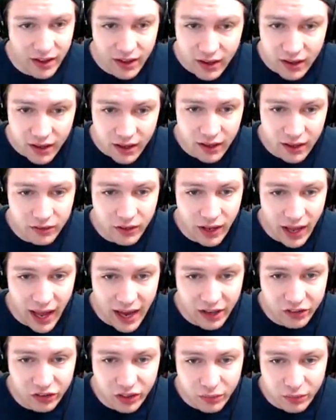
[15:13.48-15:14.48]
is
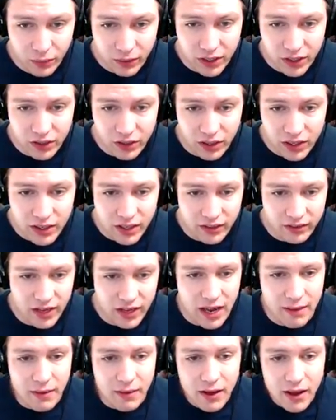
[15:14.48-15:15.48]
actually really good in this
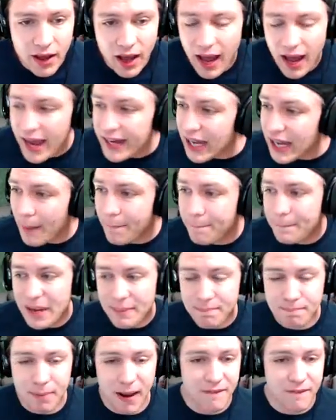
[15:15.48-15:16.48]
game. I got
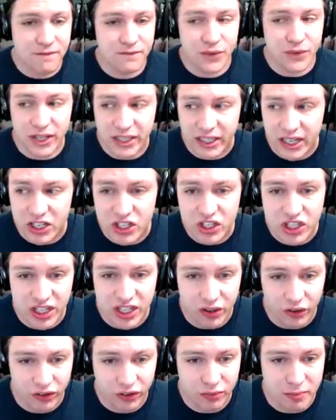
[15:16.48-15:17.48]
beat by freaking
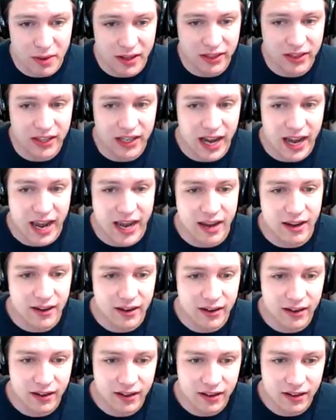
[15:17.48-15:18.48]
Geno Smith today.
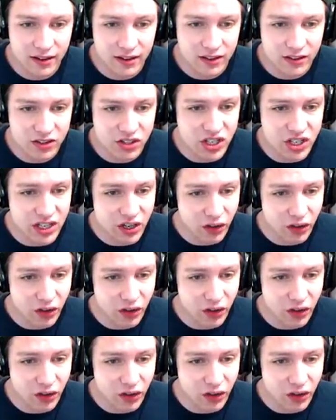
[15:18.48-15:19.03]
Geno